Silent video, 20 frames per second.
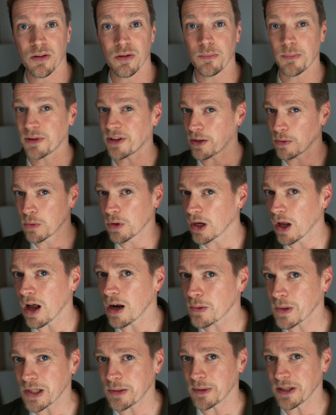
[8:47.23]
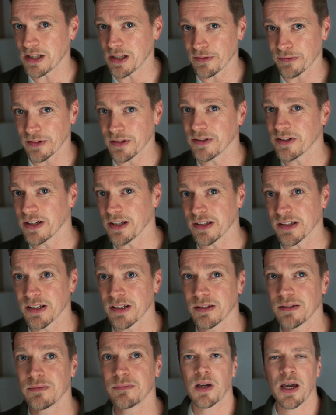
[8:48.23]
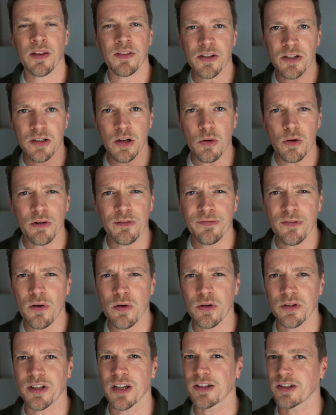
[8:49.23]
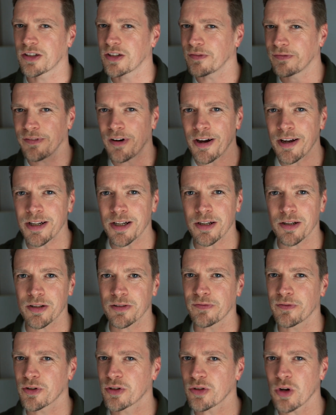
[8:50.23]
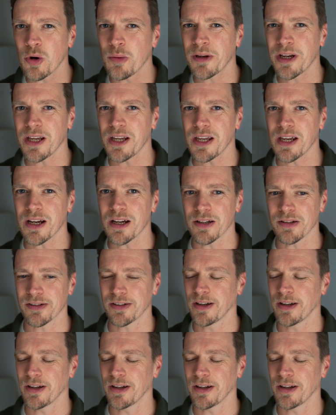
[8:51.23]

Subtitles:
But there will always be differences. And this local focus has divided us for so many years.